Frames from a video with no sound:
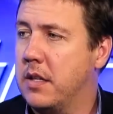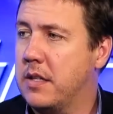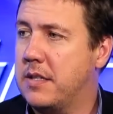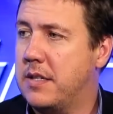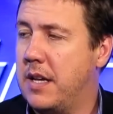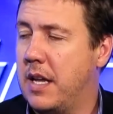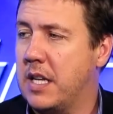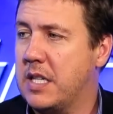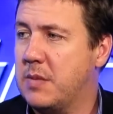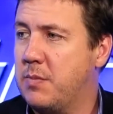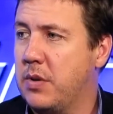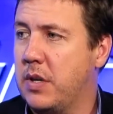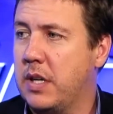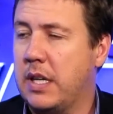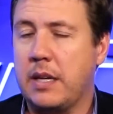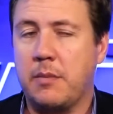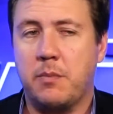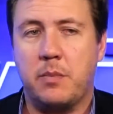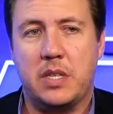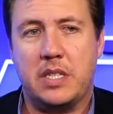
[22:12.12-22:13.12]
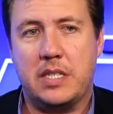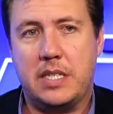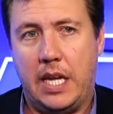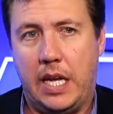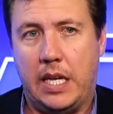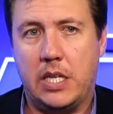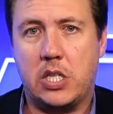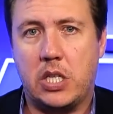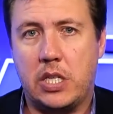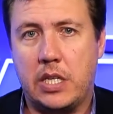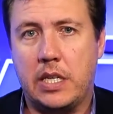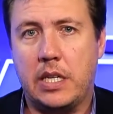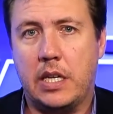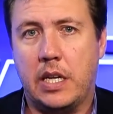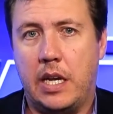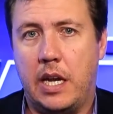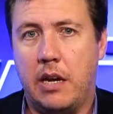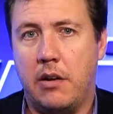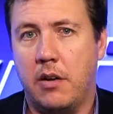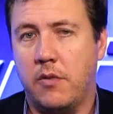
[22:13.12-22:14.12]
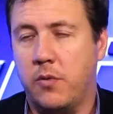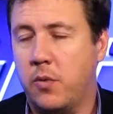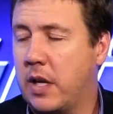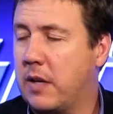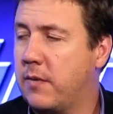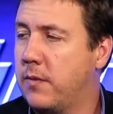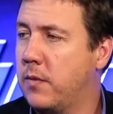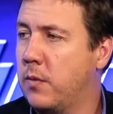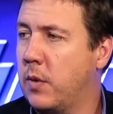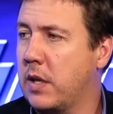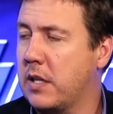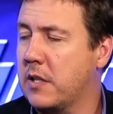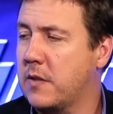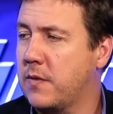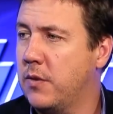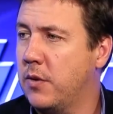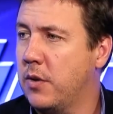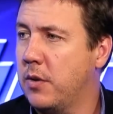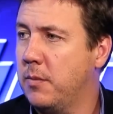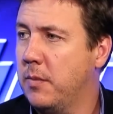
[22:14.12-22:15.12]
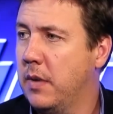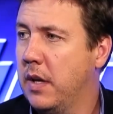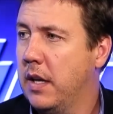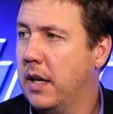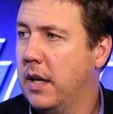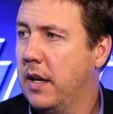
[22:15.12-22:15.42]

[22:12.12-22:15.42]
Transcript: the centres being potentially an area of weakness for them.